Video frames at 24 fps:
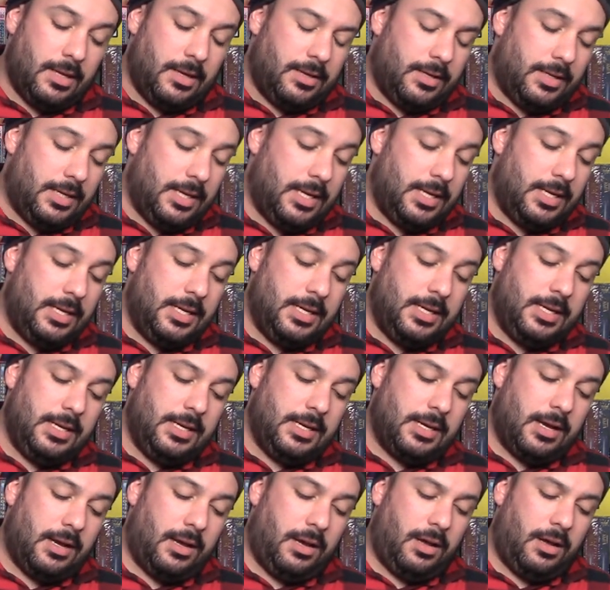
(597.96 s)

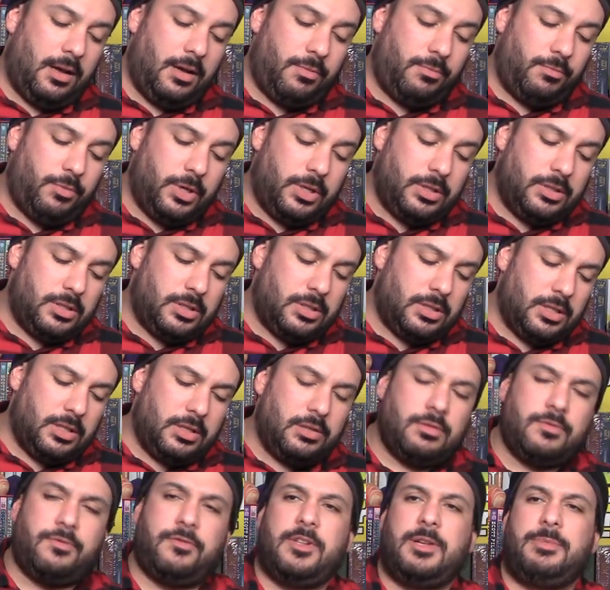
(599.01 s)
Flip
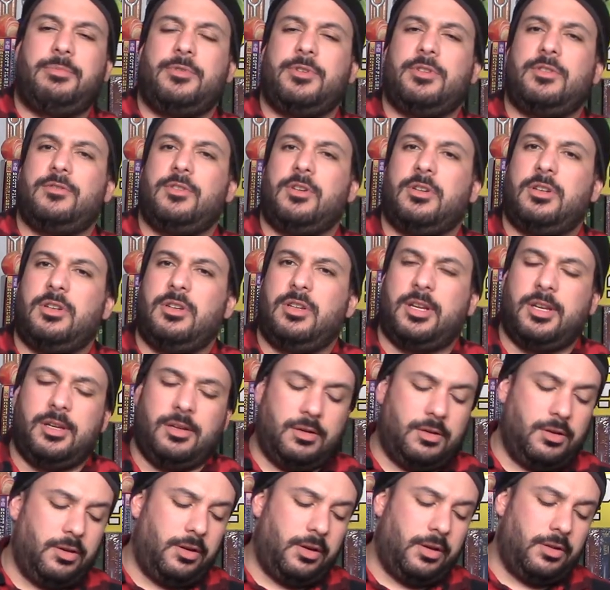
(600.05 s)
was
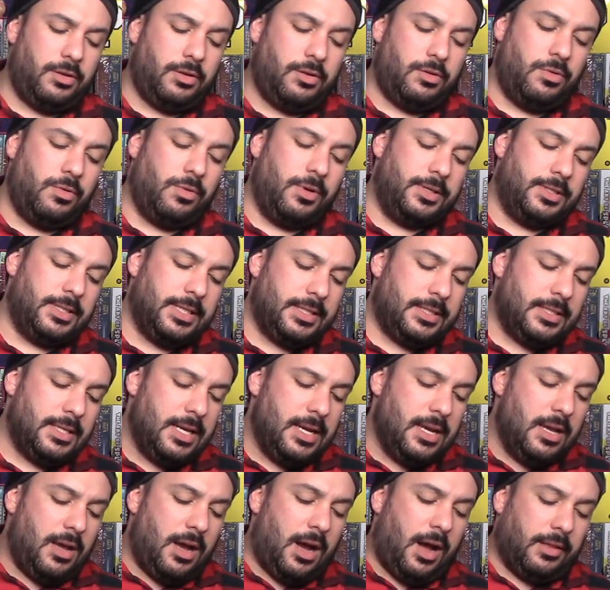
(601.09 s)
looking good on the course. It's,
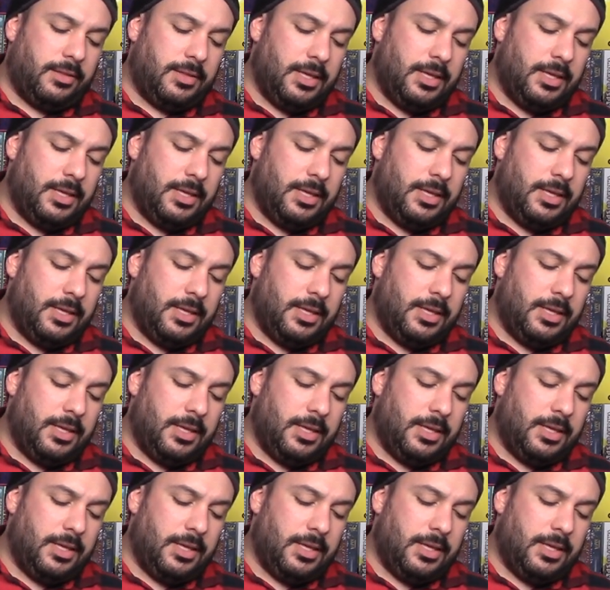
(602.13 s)
I